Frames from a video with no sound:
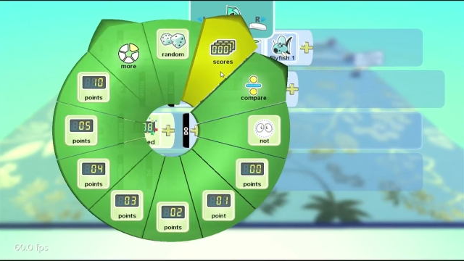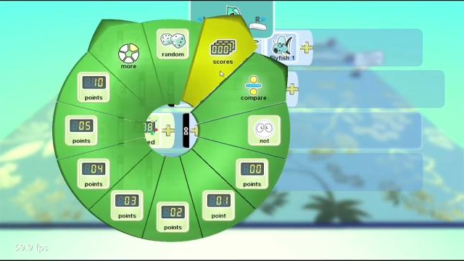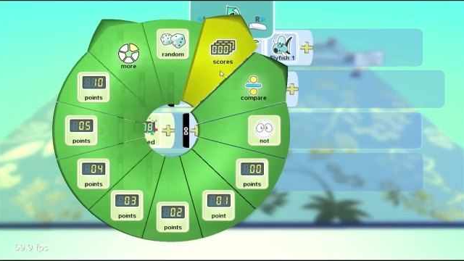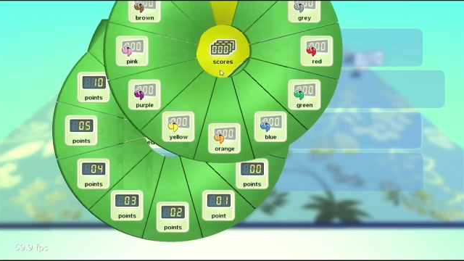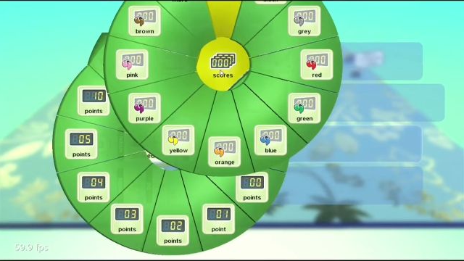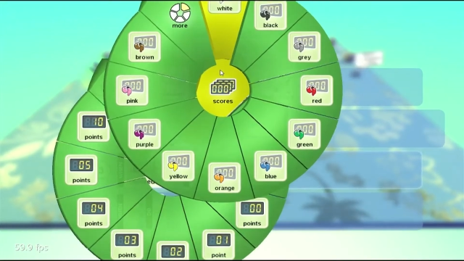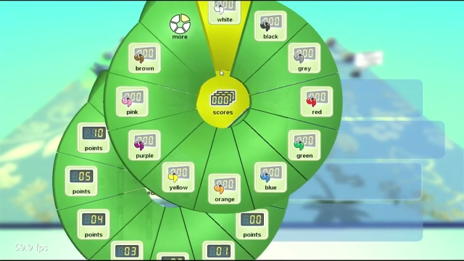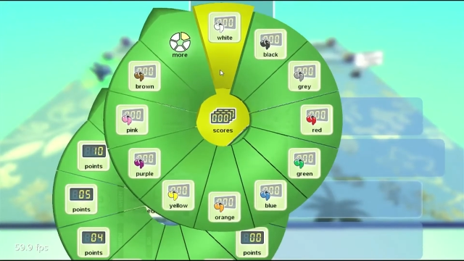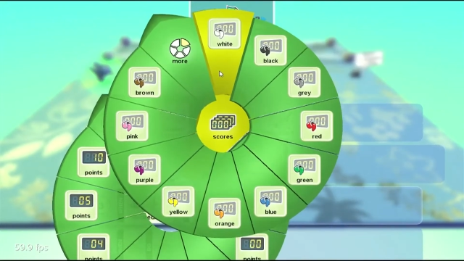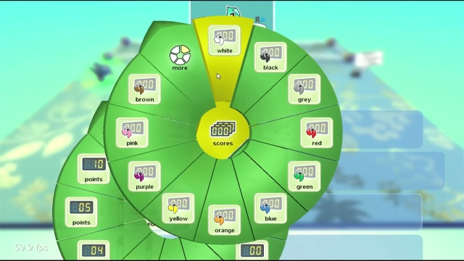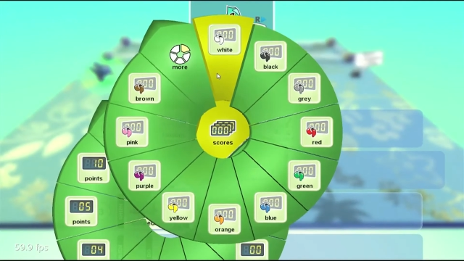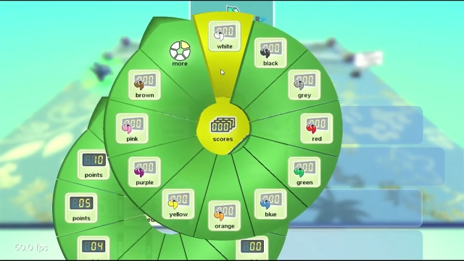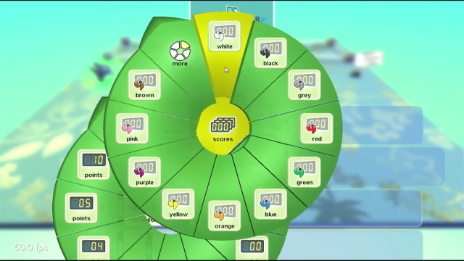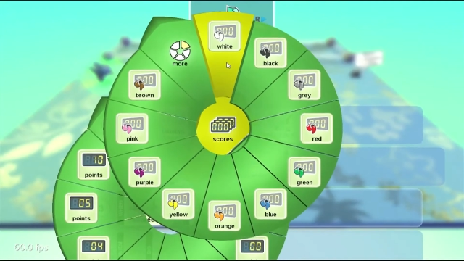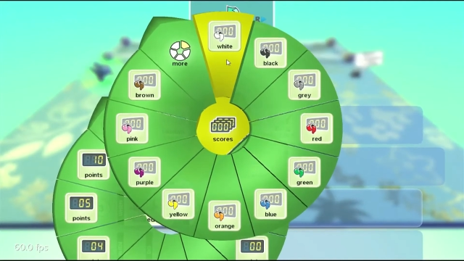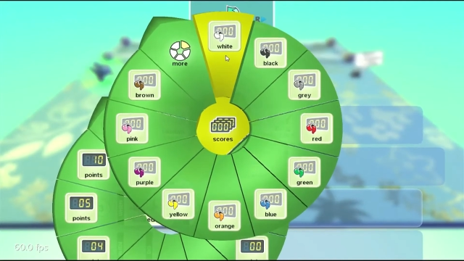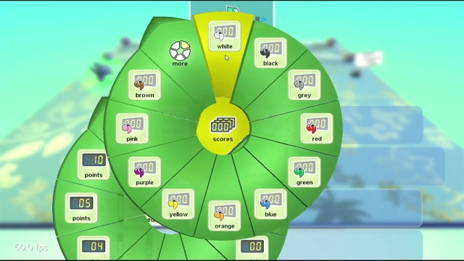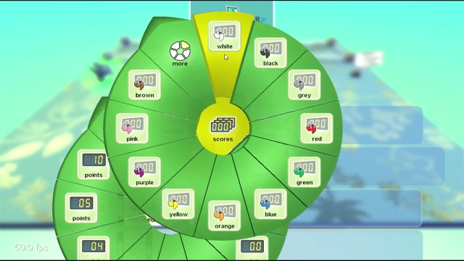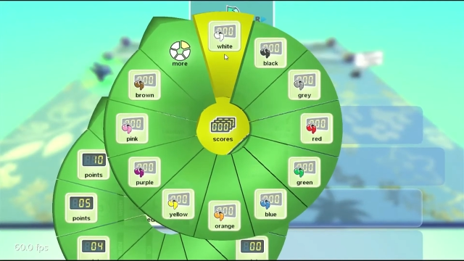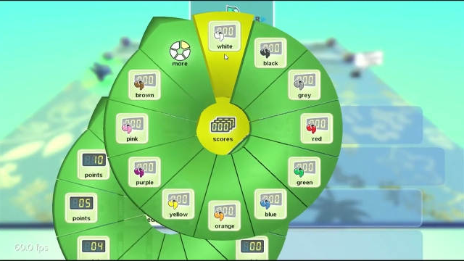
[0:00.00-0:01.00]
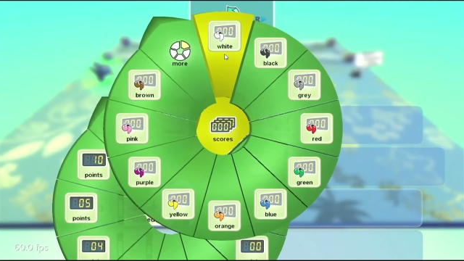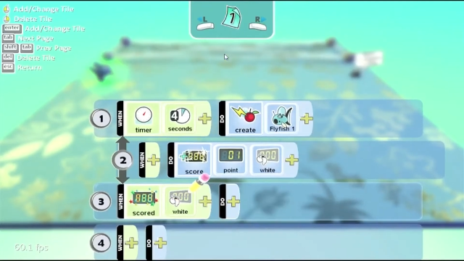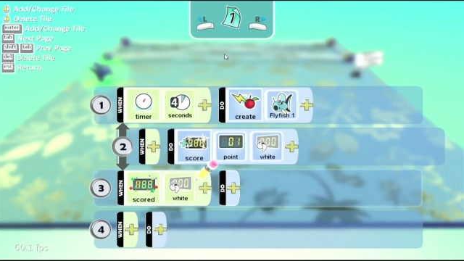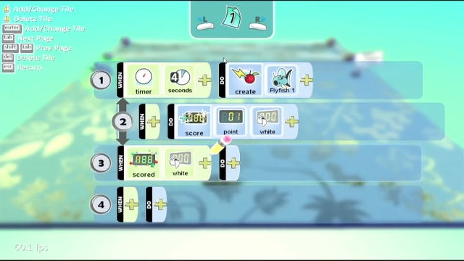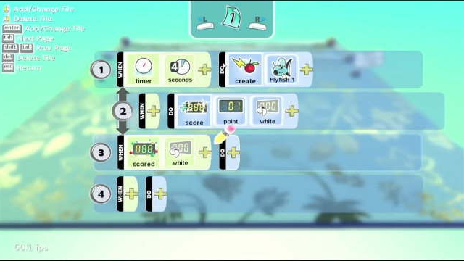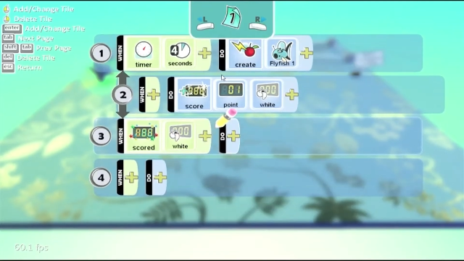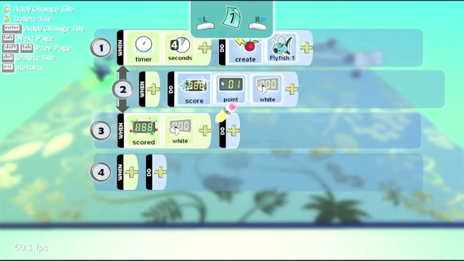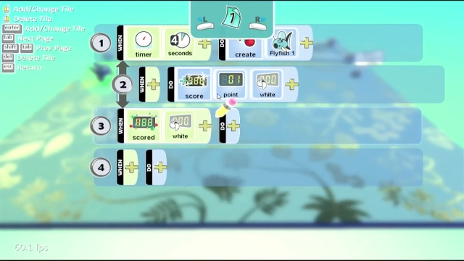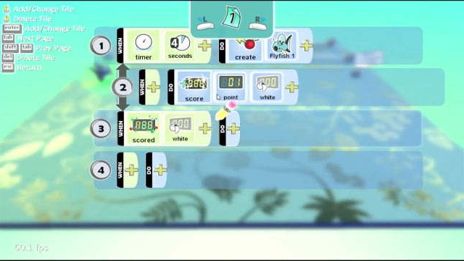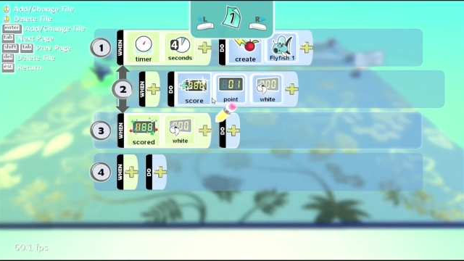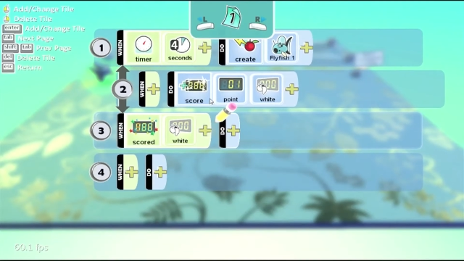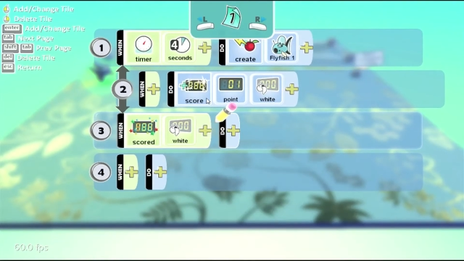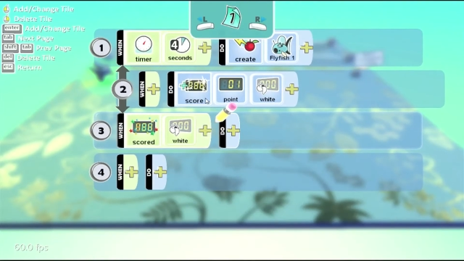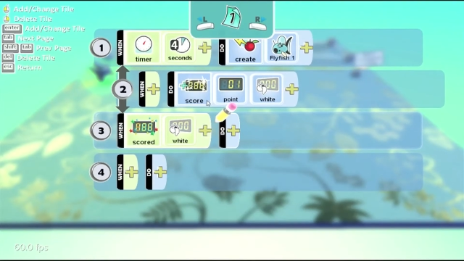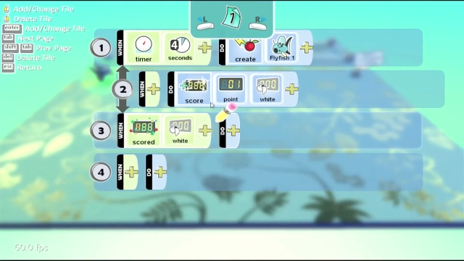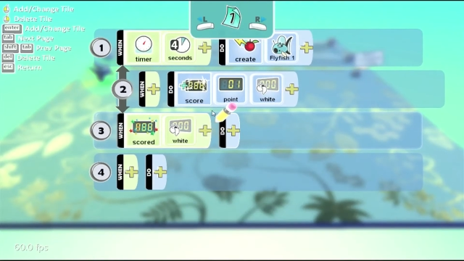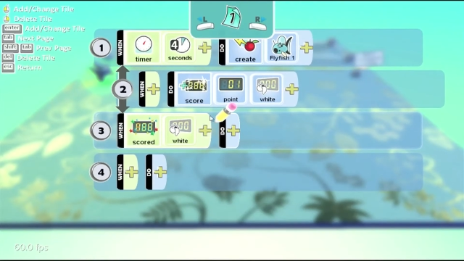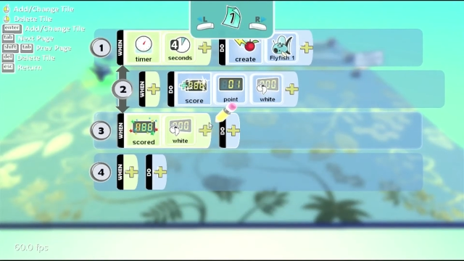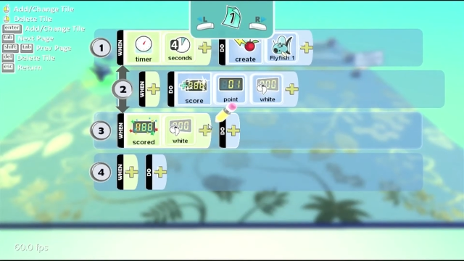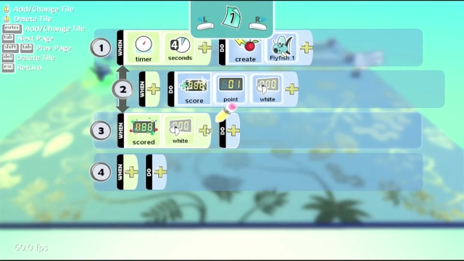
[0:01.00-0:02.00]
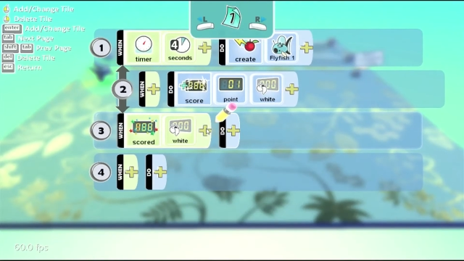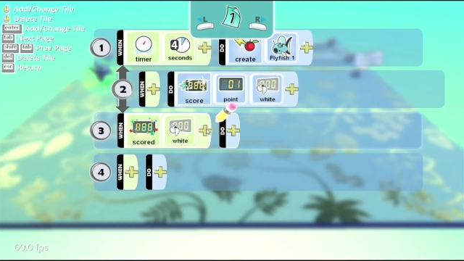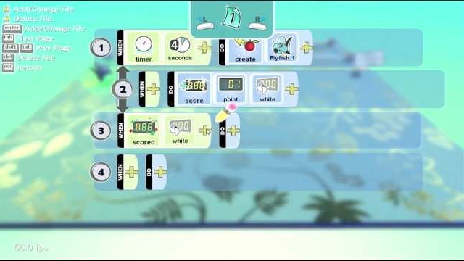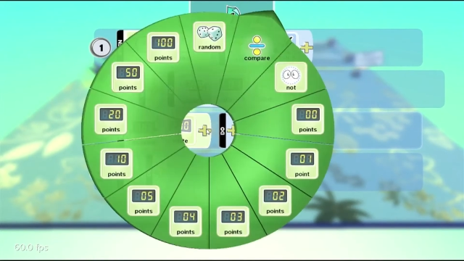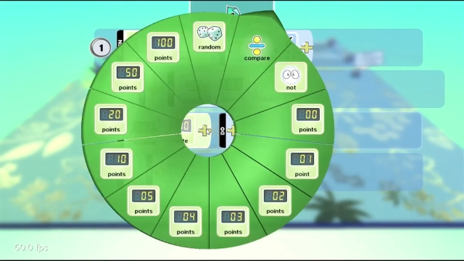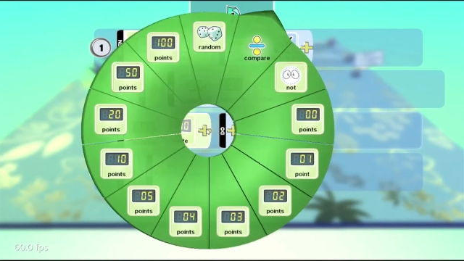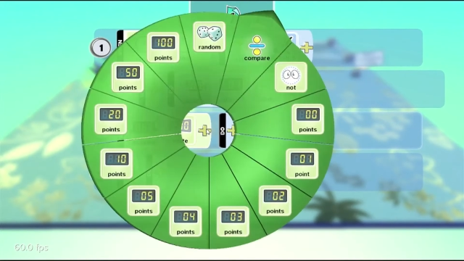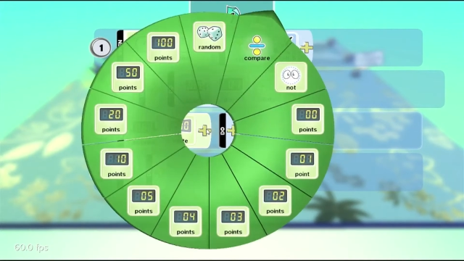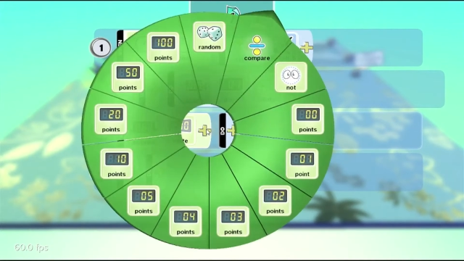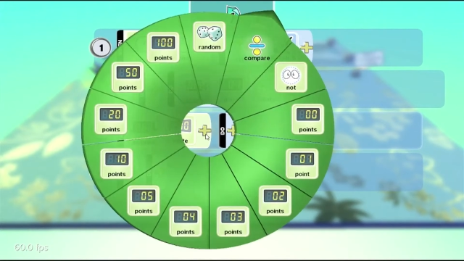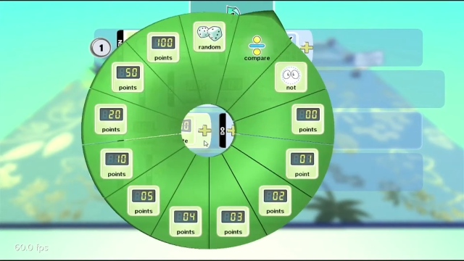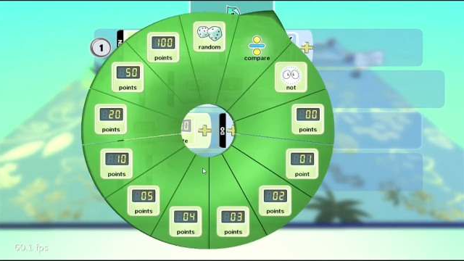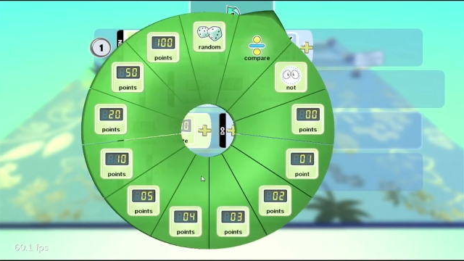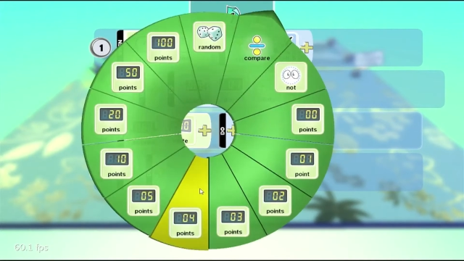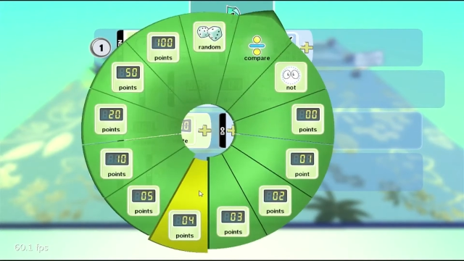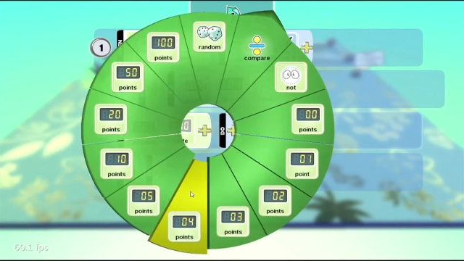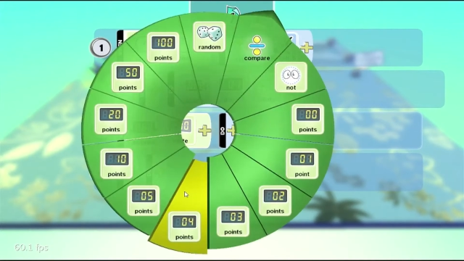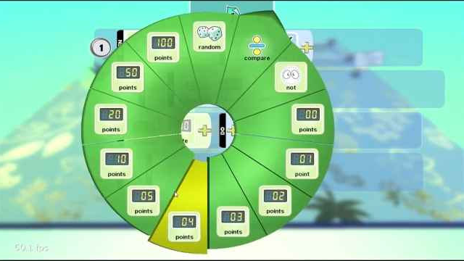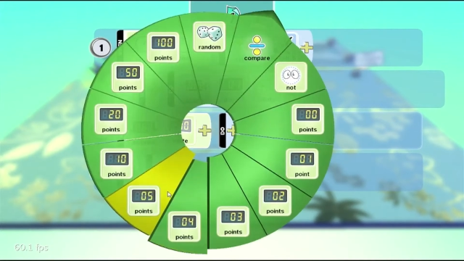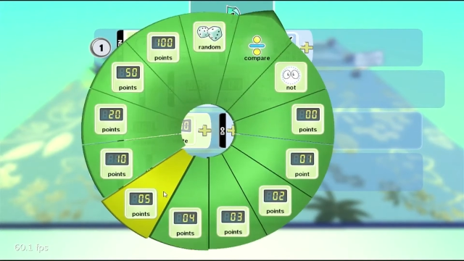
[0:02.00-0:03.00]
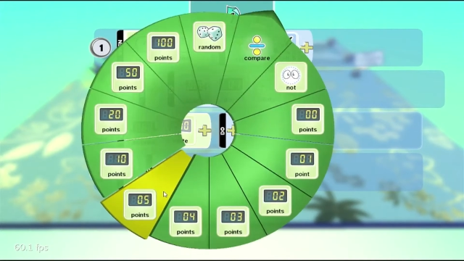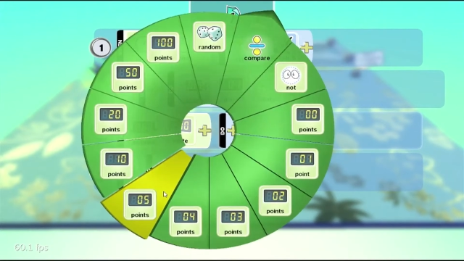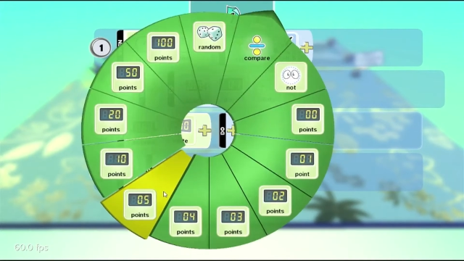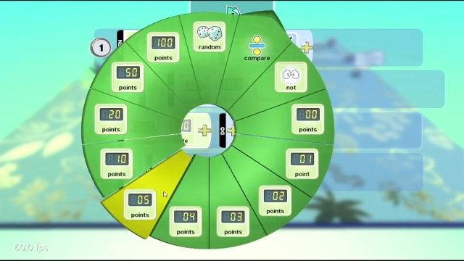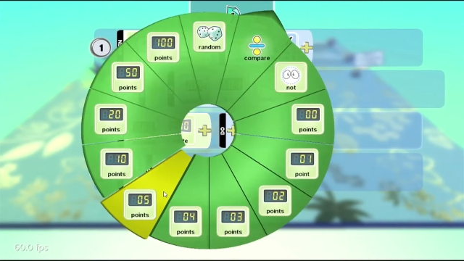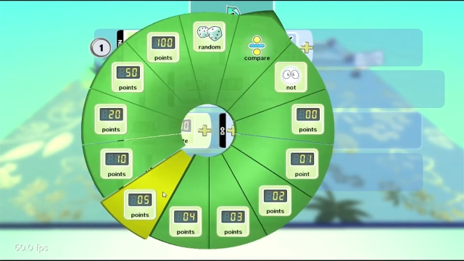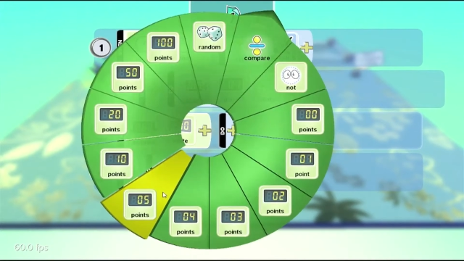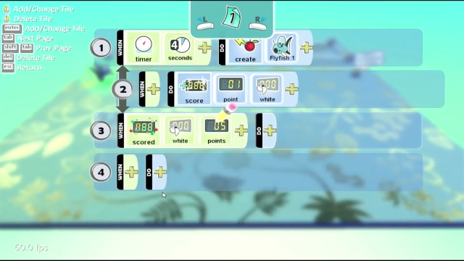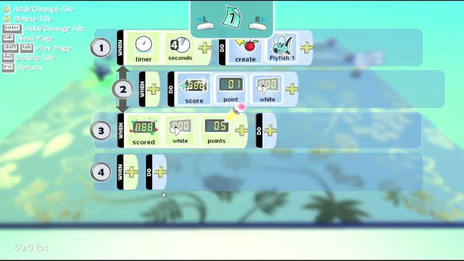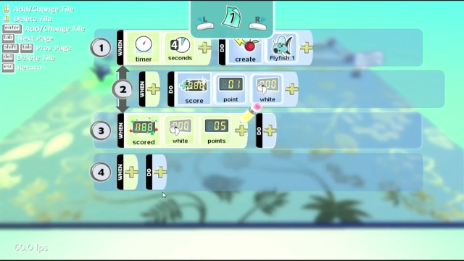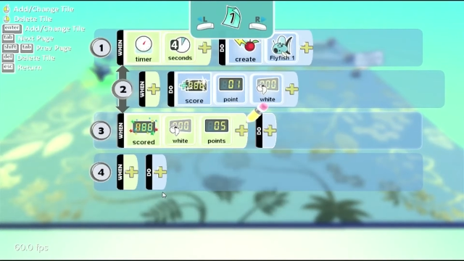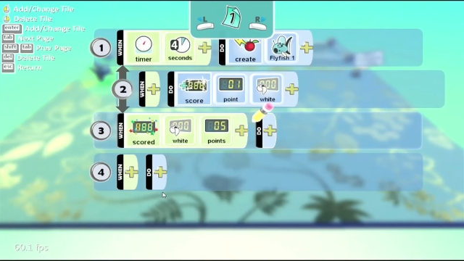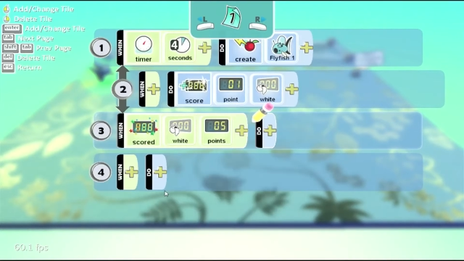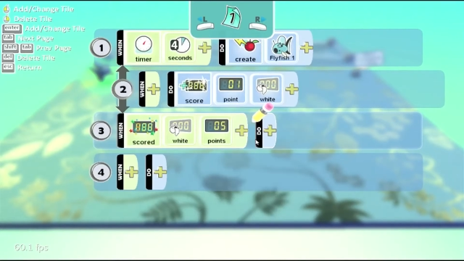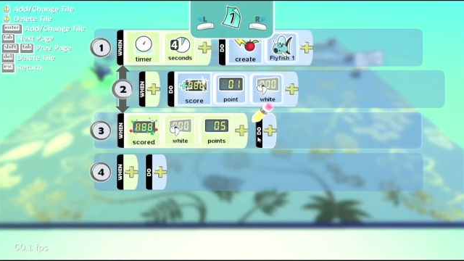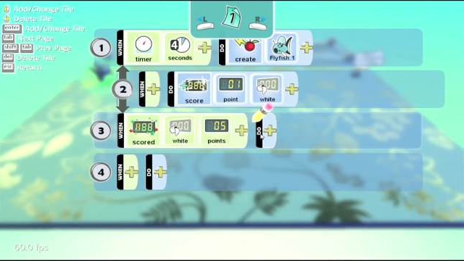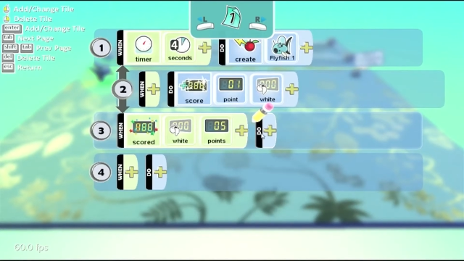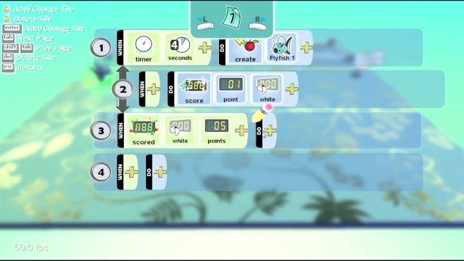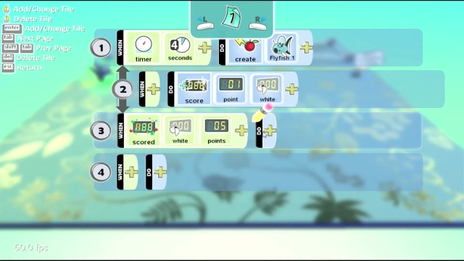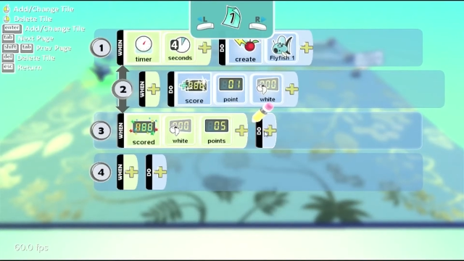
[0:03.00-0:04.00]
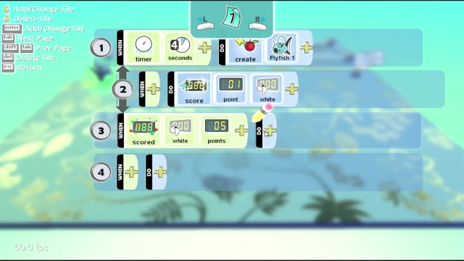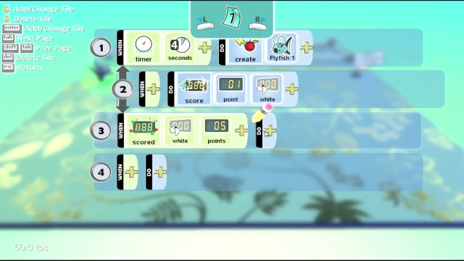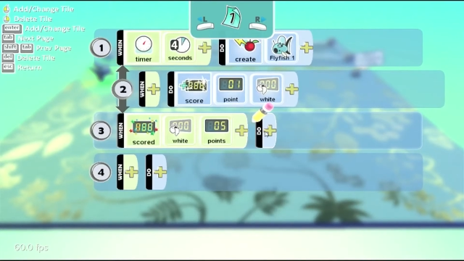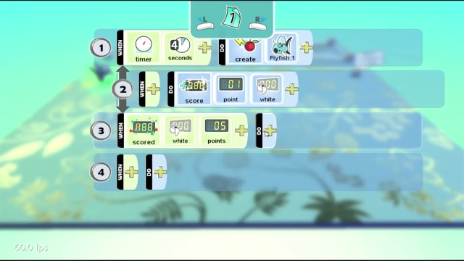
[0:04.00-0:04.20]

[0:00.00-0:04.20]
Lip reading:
Nobody's mouth can be seen.